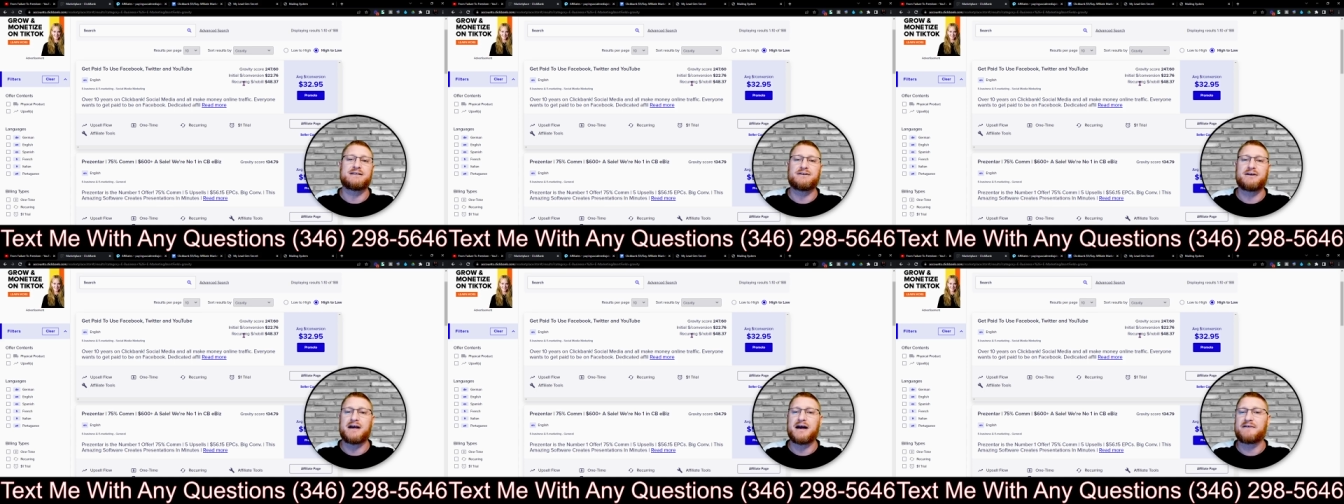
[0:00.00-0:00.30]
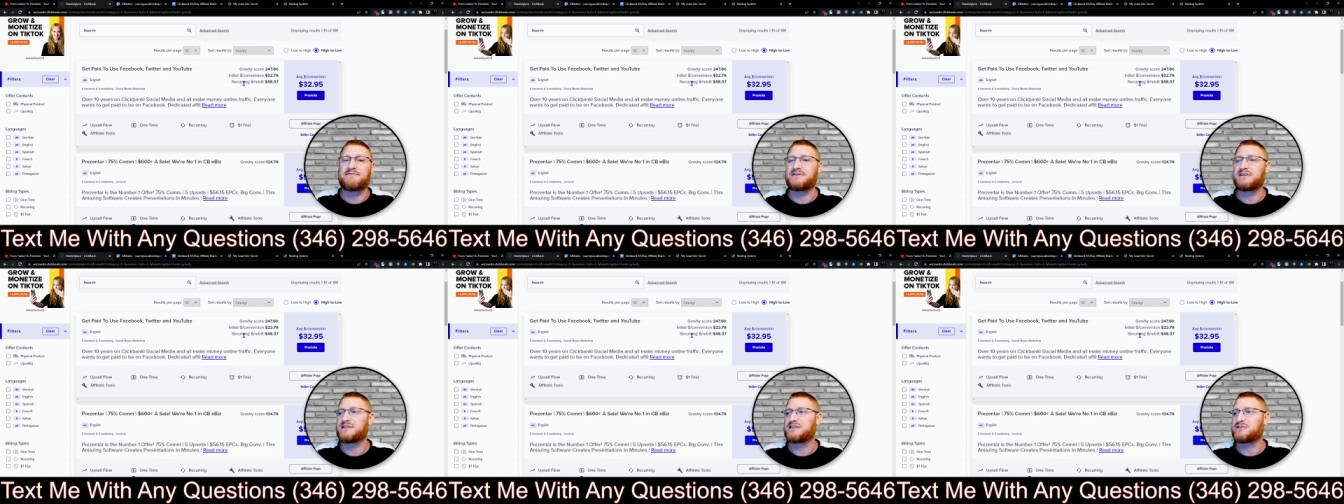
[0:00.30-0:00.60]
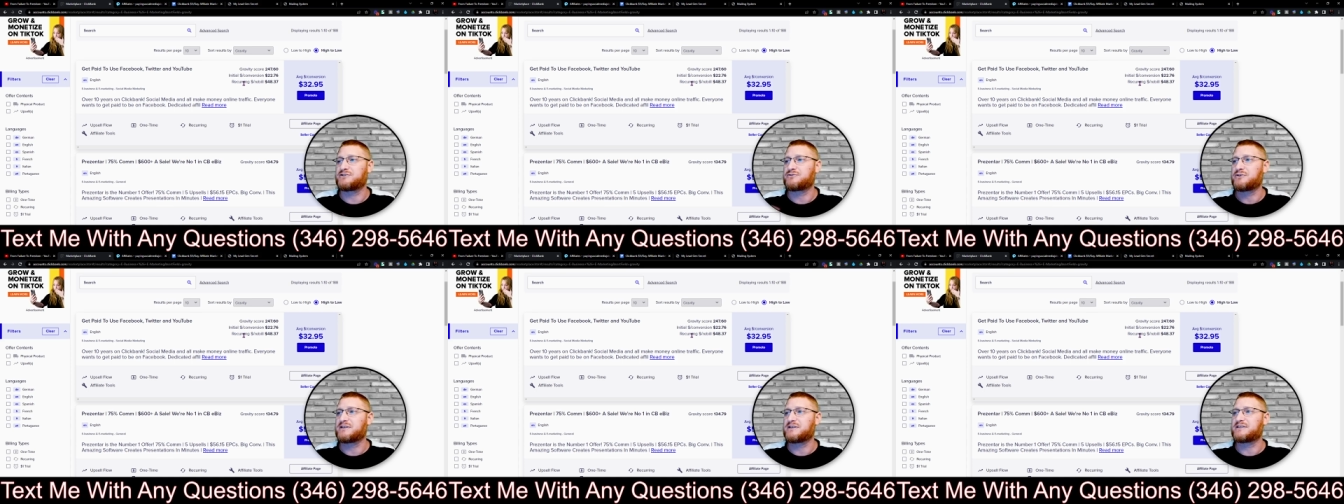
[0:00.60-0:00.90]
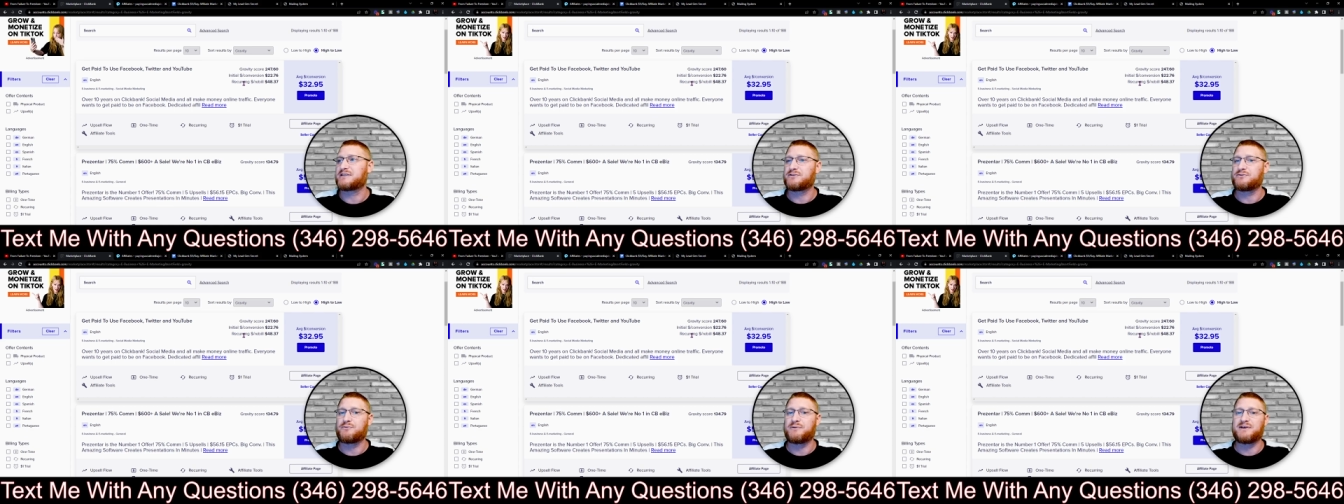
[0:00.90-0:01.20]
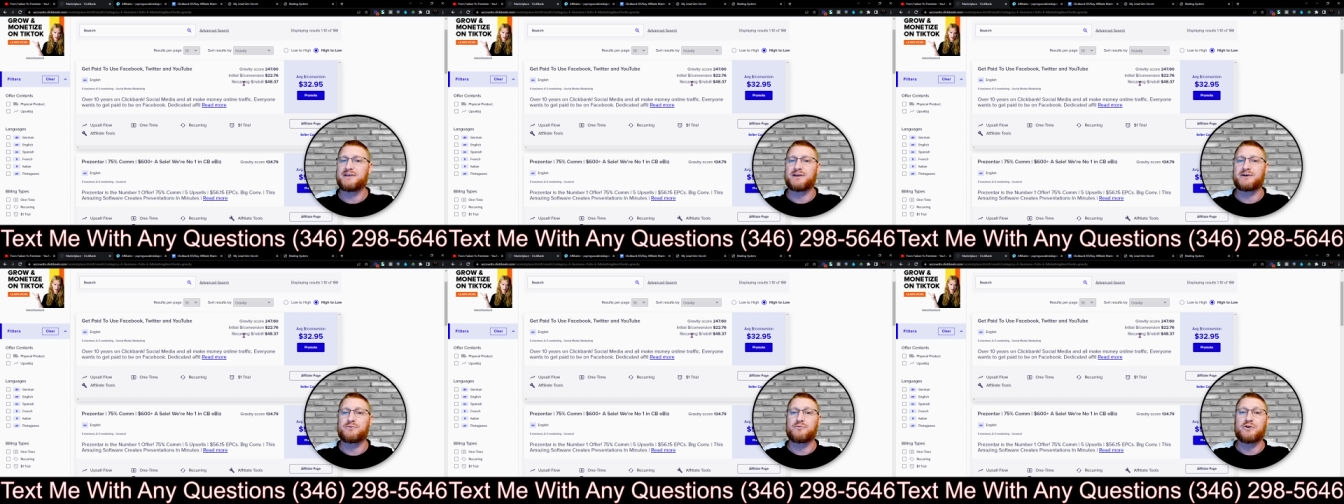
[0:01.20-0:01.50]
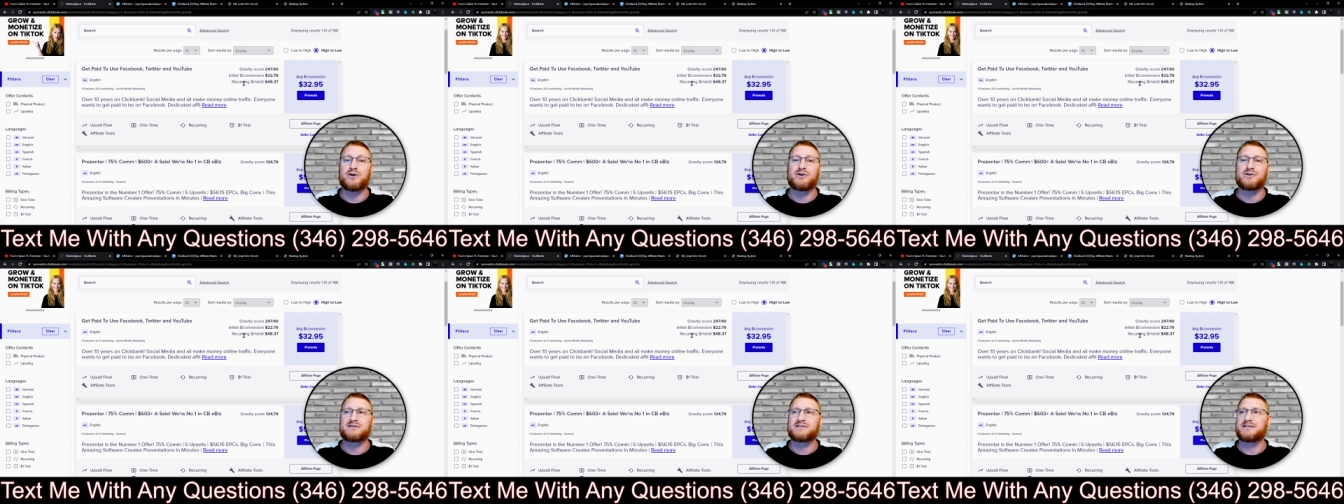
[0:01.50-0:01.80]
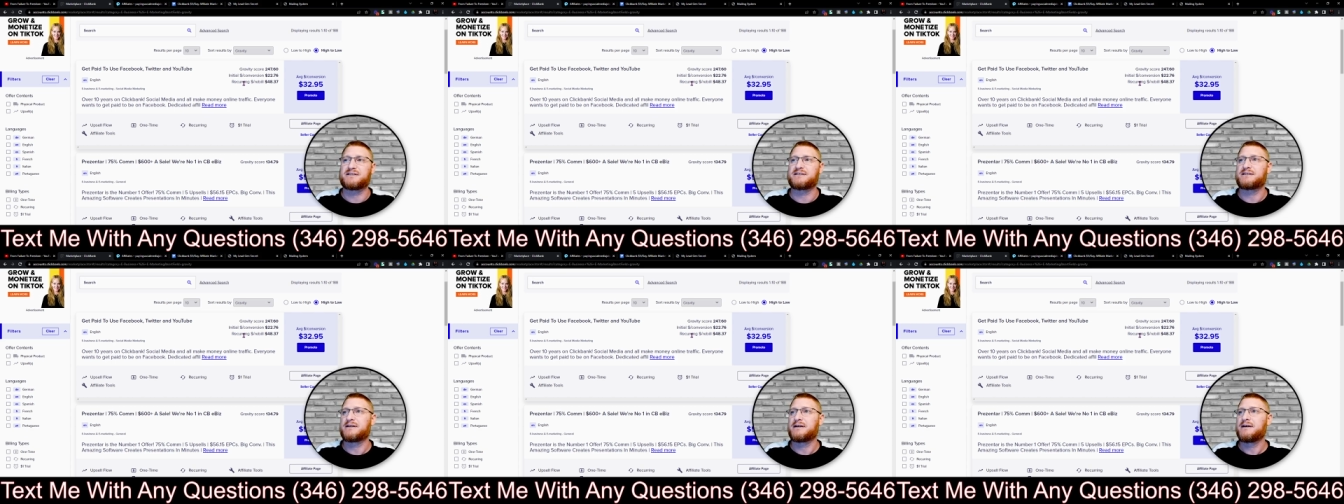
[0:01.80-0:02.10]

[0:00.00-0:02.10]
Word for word: You have to just trust in the way that it works. It's